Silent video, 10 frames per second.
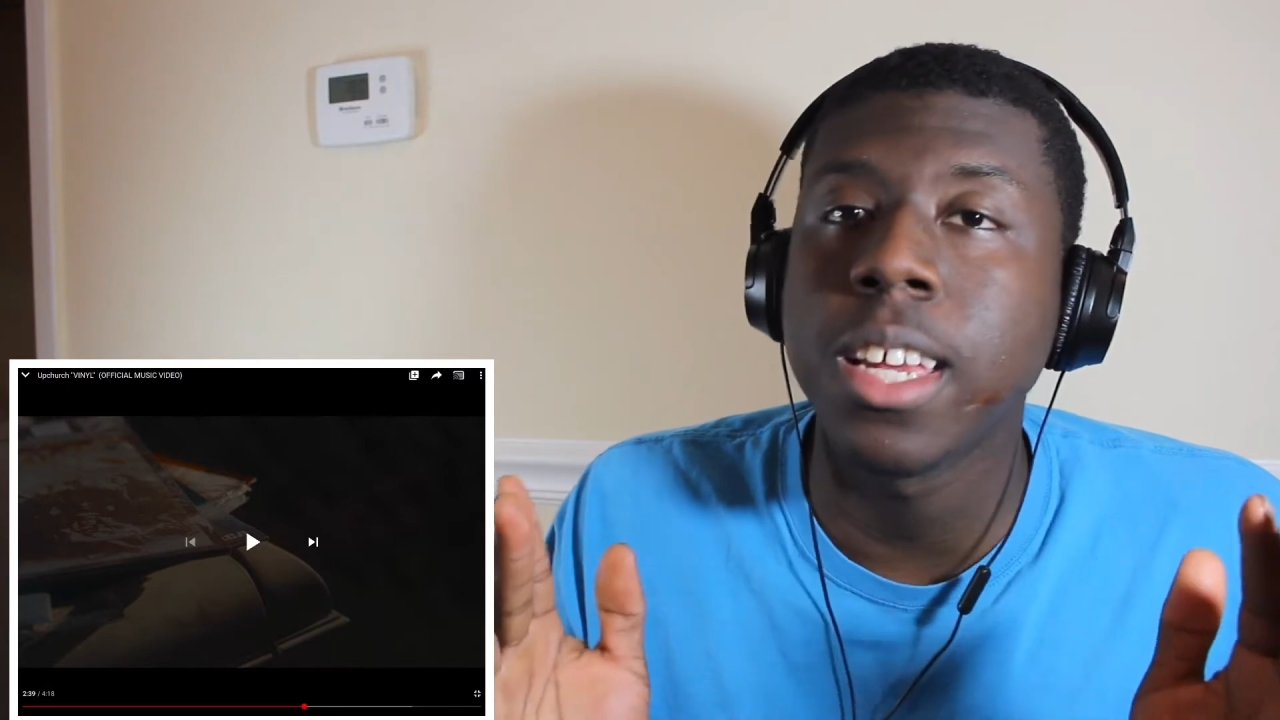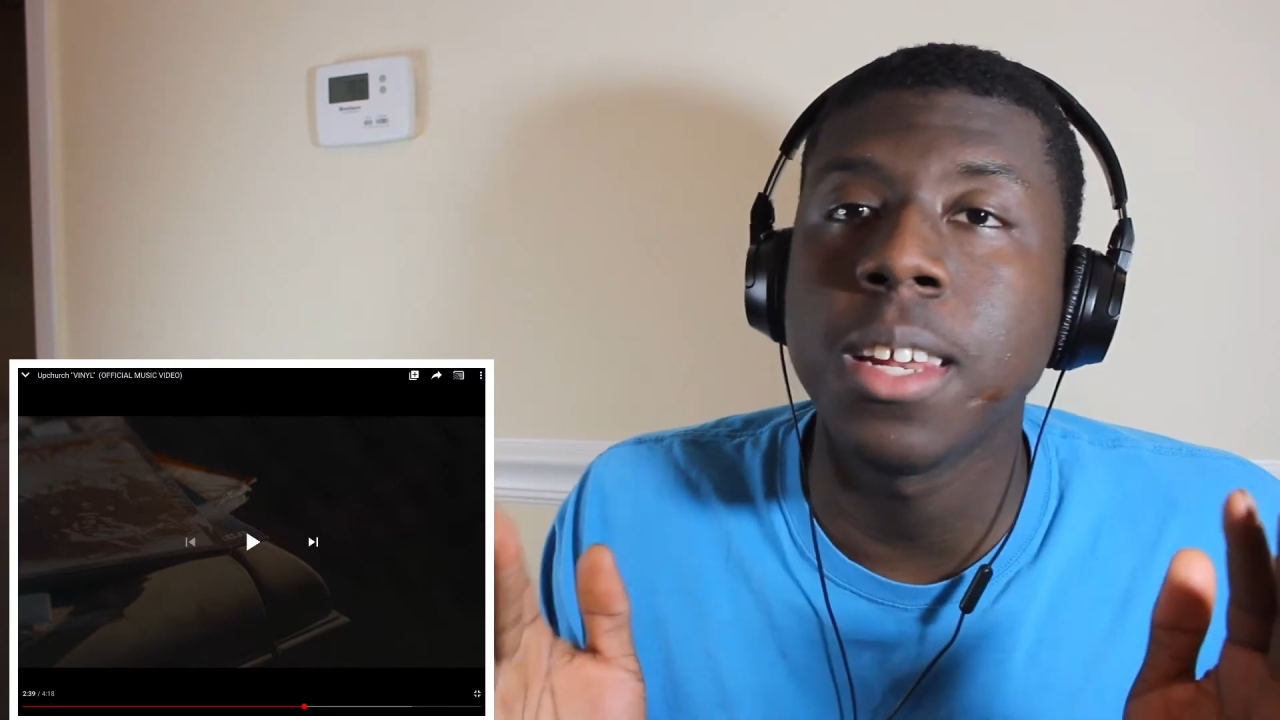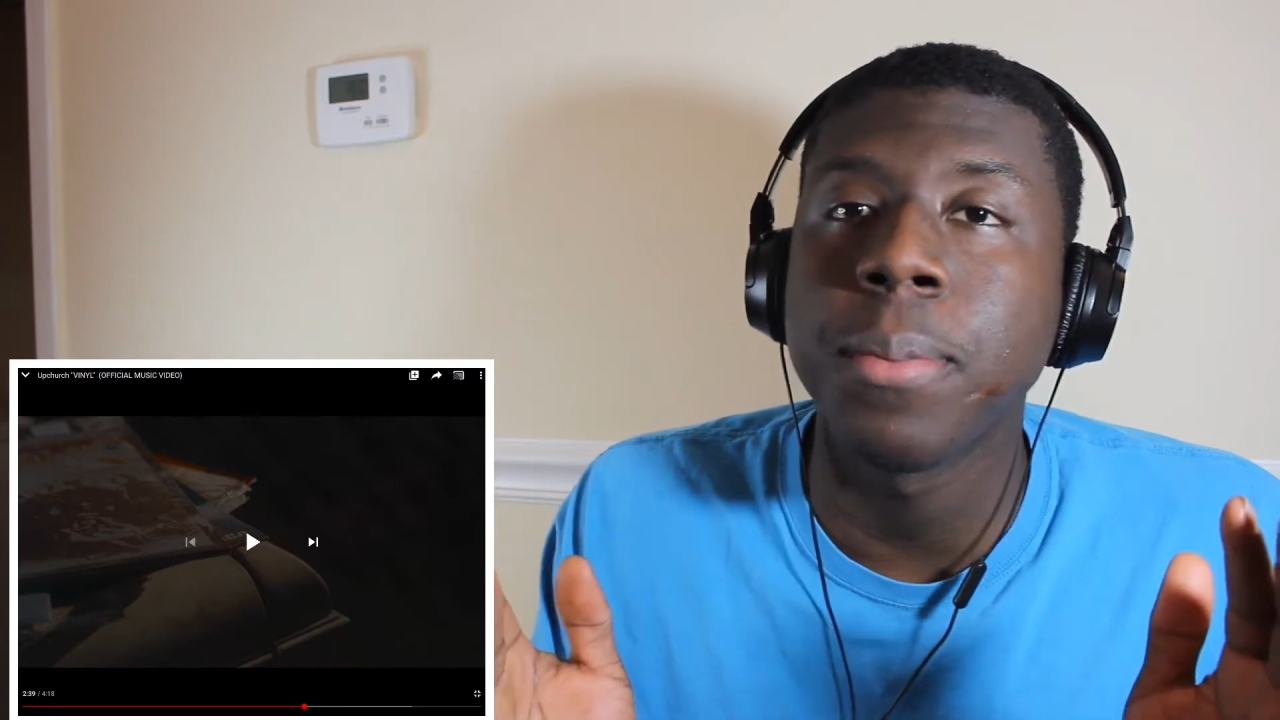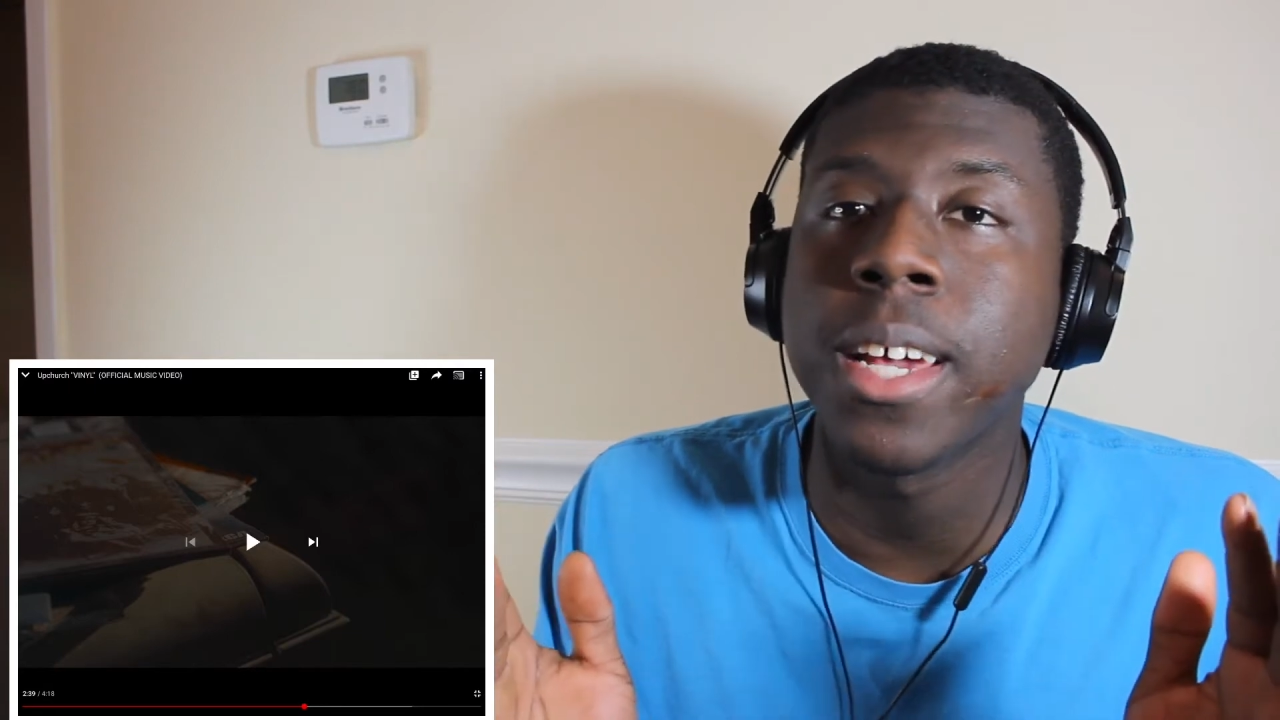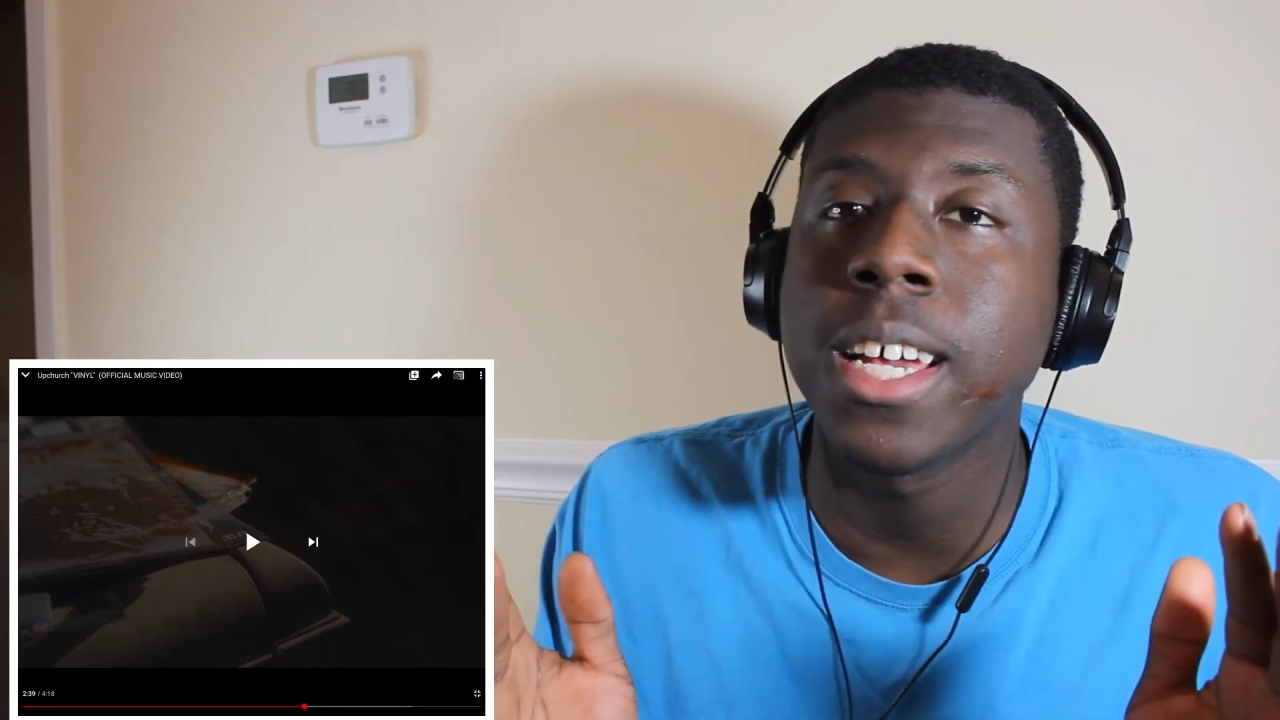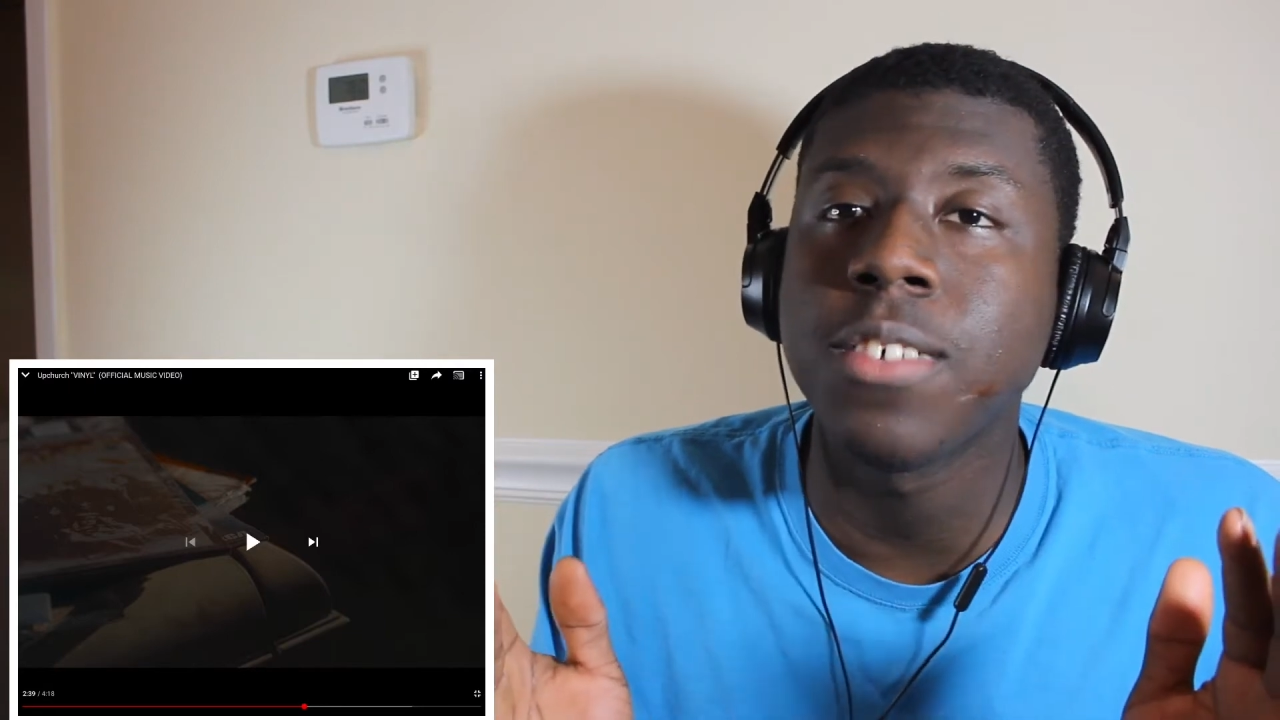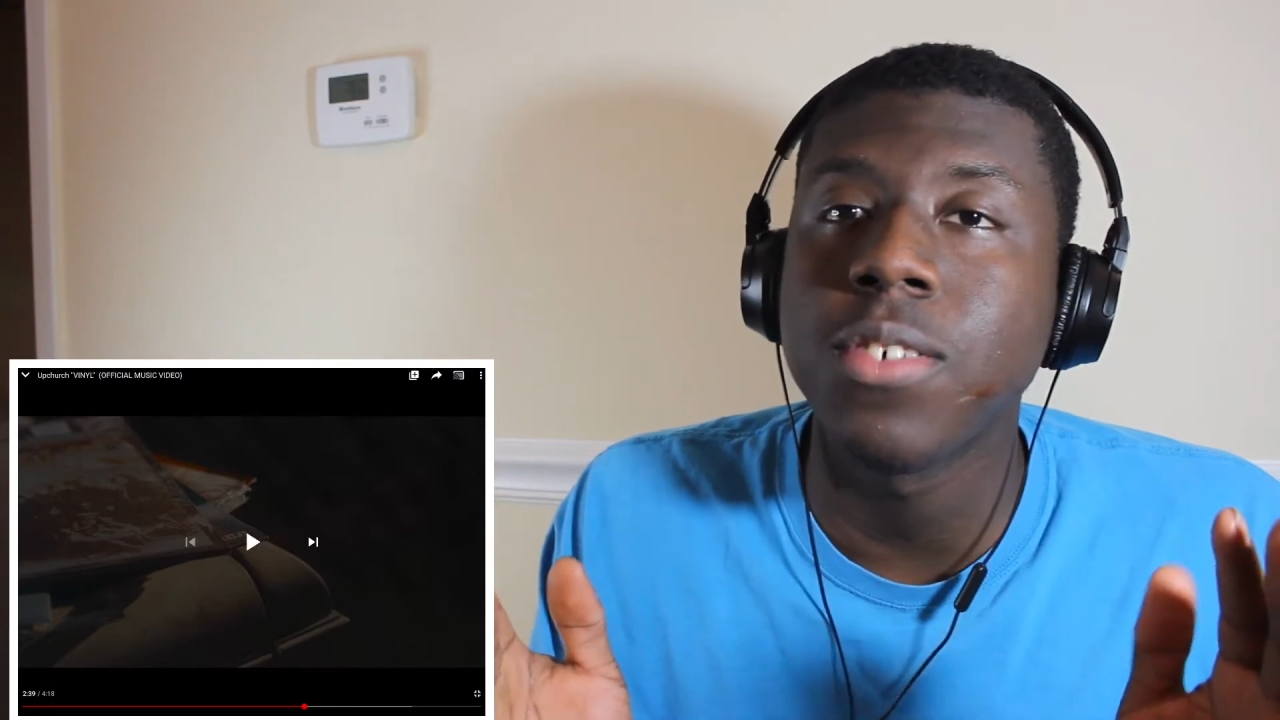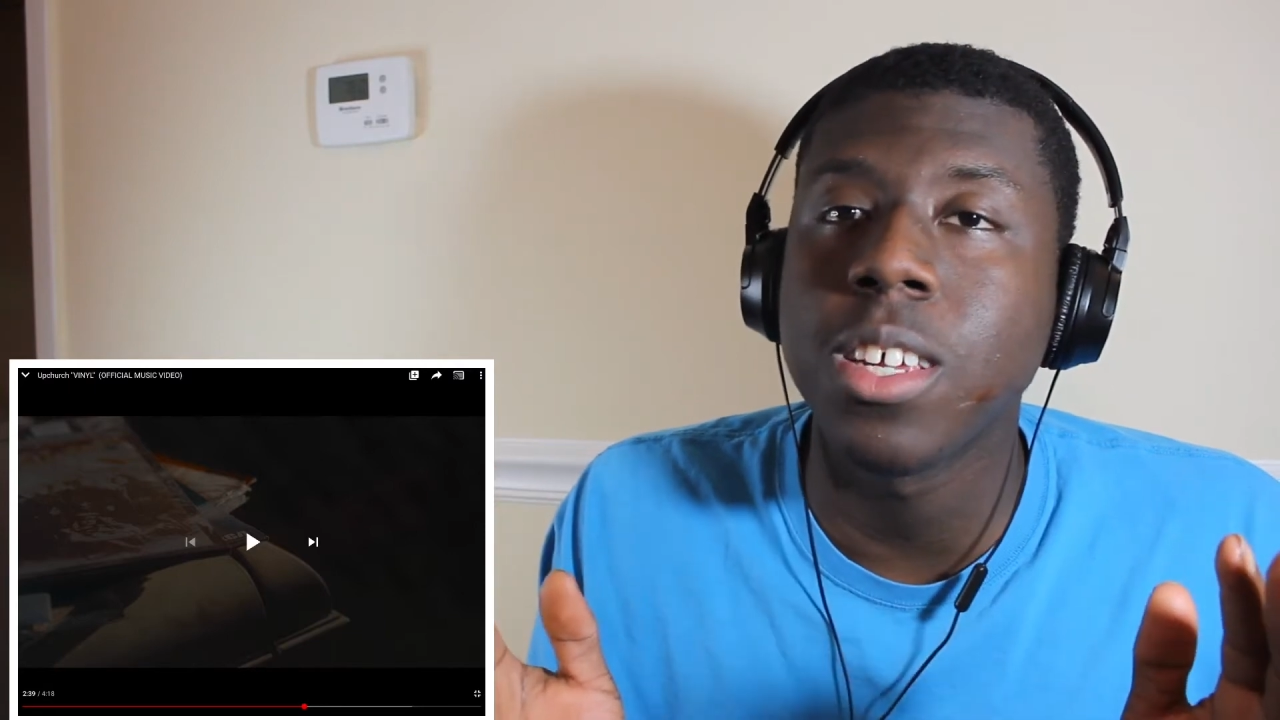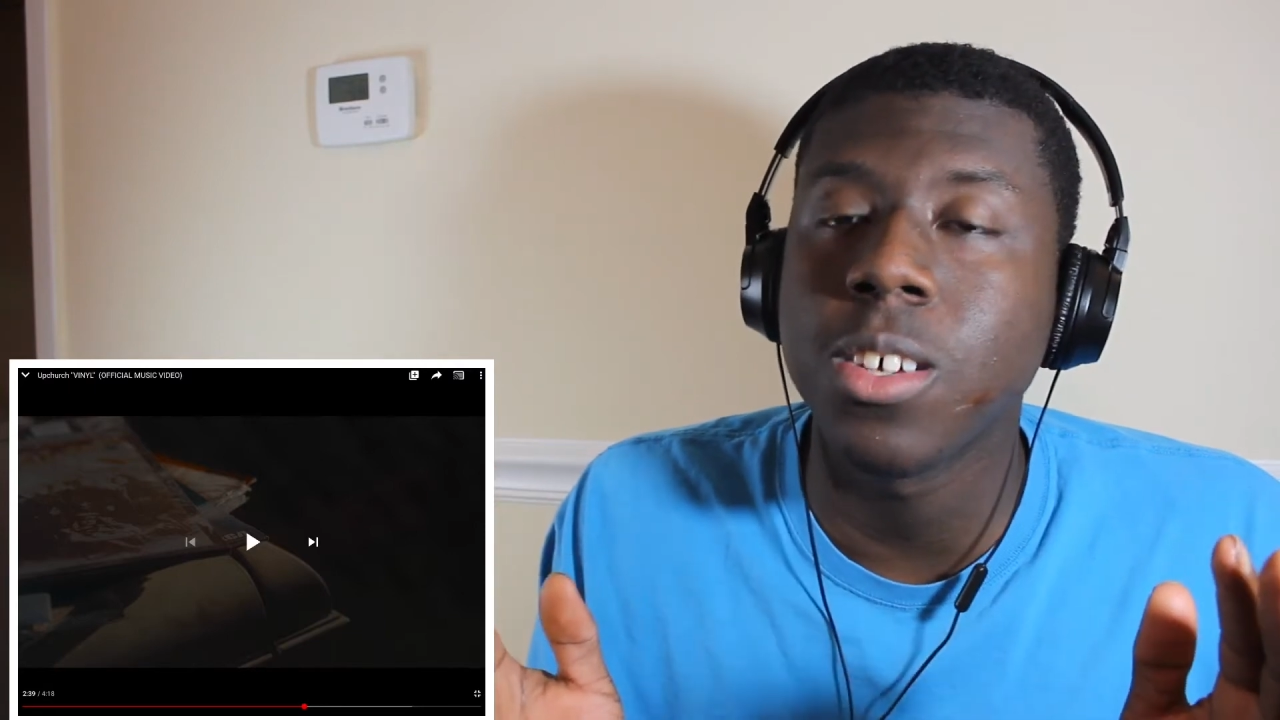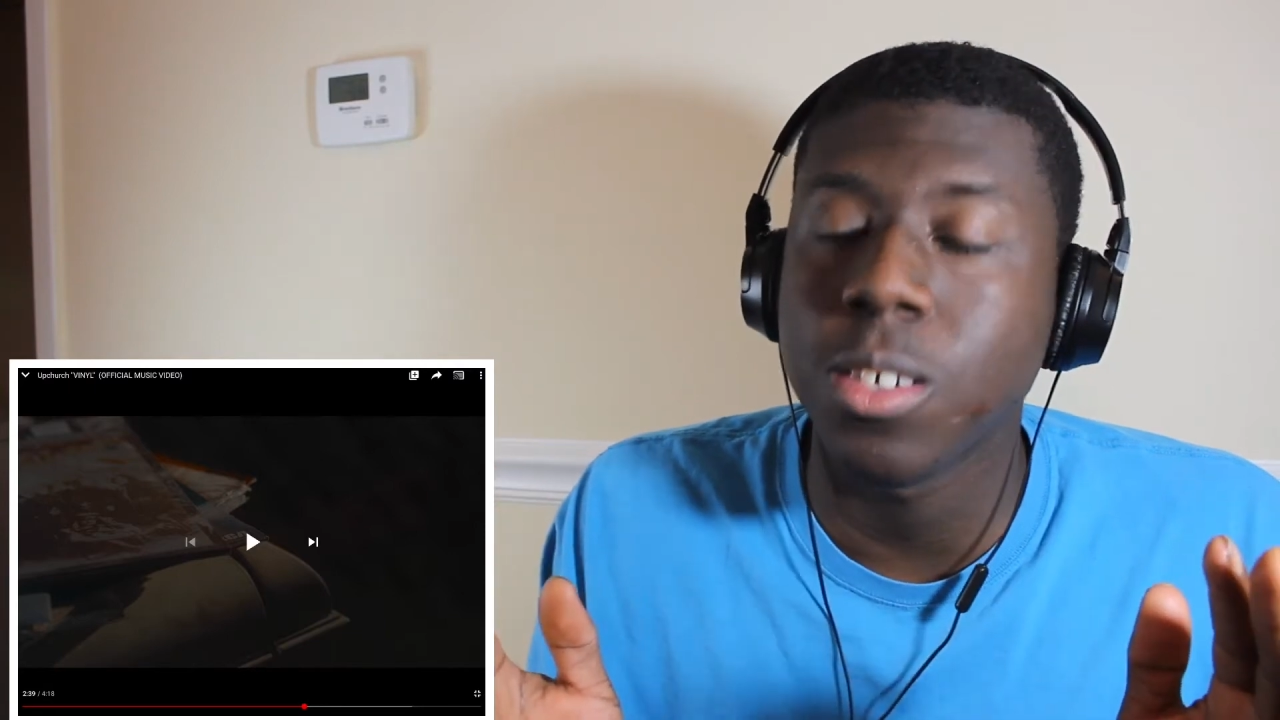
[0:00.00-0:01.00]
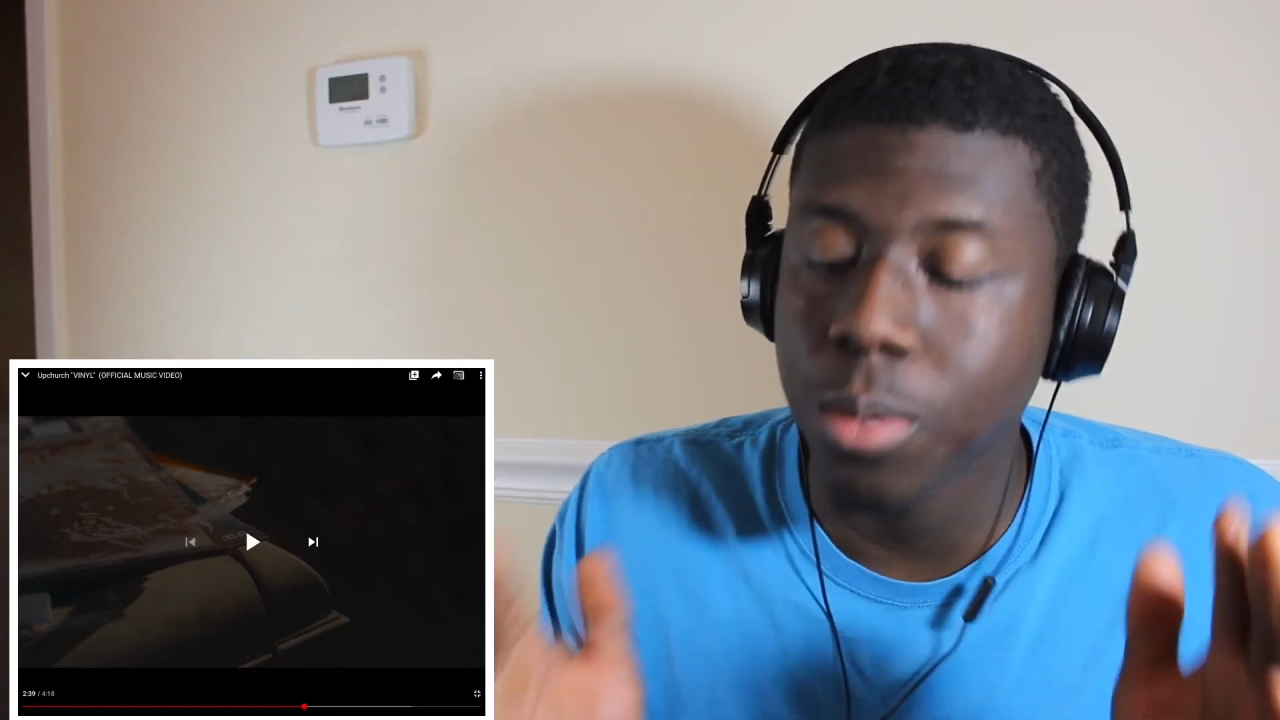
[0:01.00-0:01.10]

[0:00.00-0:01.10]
in the past videos,